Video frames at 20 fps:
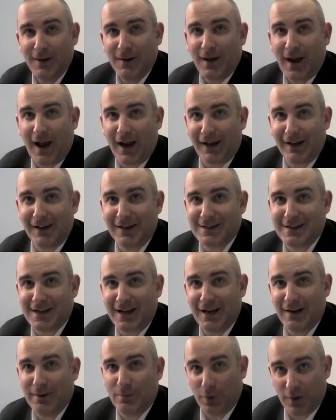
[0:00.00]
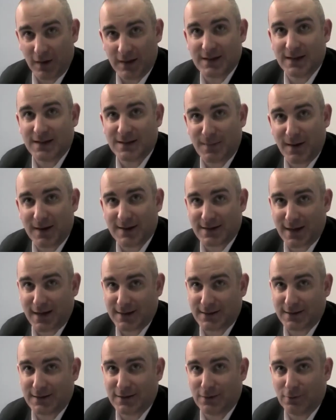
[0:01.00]
Achilles' heel, but it's his best
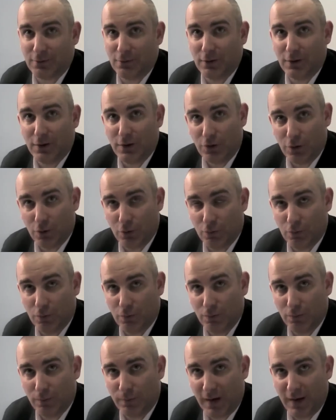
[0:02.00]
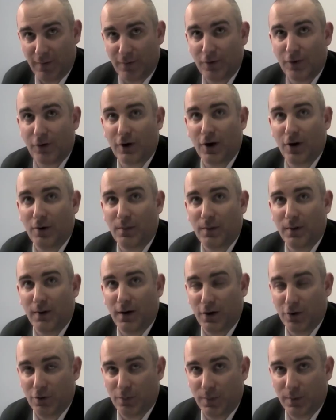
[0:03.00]
asset too. You play for your club
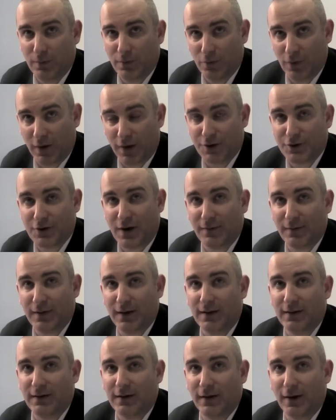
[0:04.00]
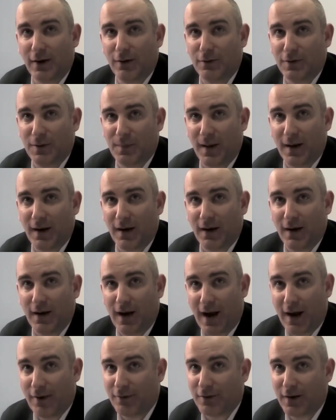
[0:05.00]
and you, you get drafted into the county panel.
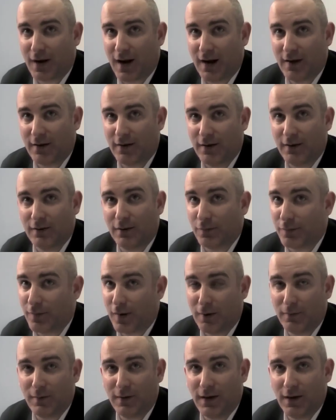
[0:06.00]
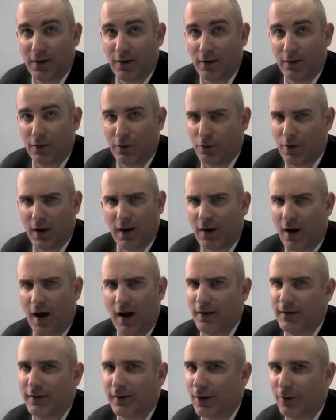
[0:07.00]
After that, the following year, you're not
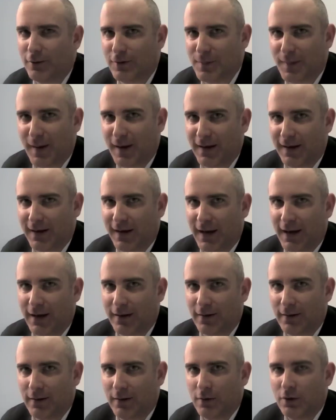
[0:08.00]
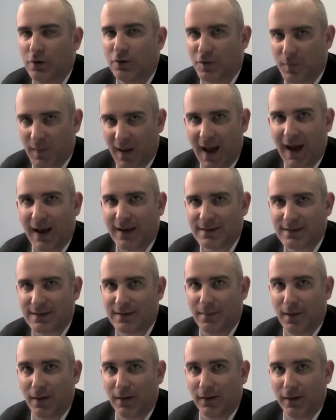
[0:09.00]
on the county panel again. You have to be asked
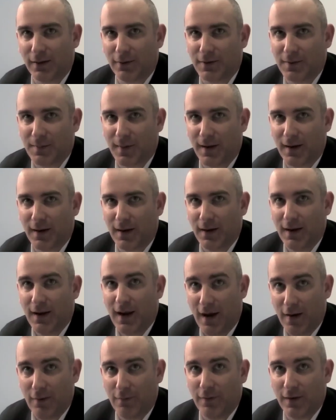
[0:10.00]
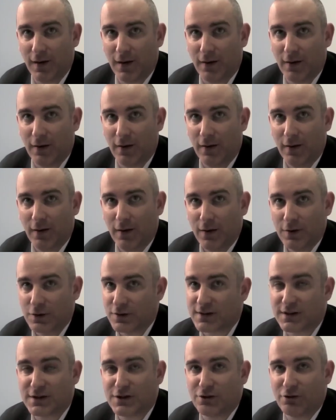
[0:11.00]
to be on the county panel every year.
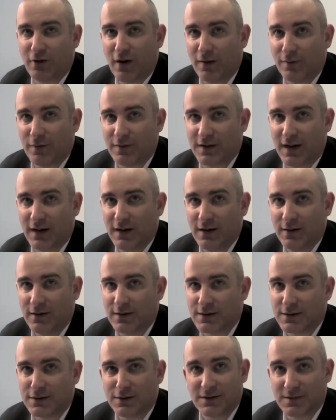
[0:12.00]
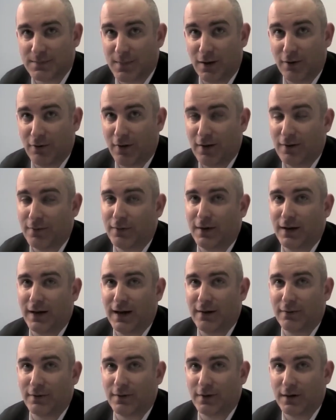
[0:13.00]
Just because you're on it for 10 years doesn't mean you're on it for the
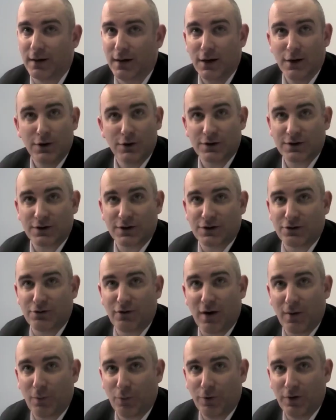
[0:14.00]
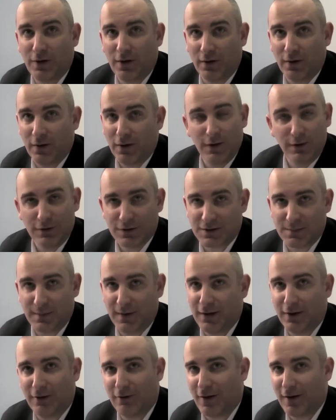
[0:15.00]
11th. Just because you're on it one year doesn't
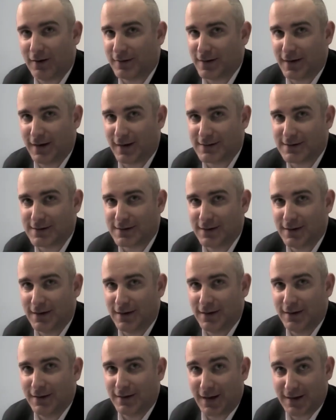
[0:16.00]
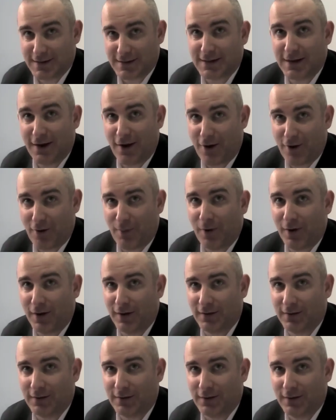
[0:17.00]
mean you're on it the next. That's the honour
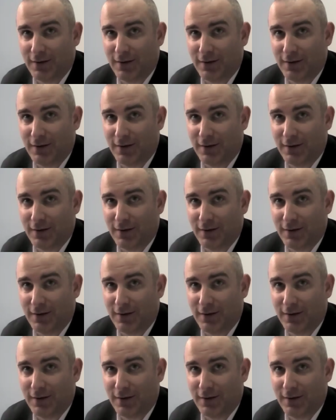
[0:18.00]
behind it.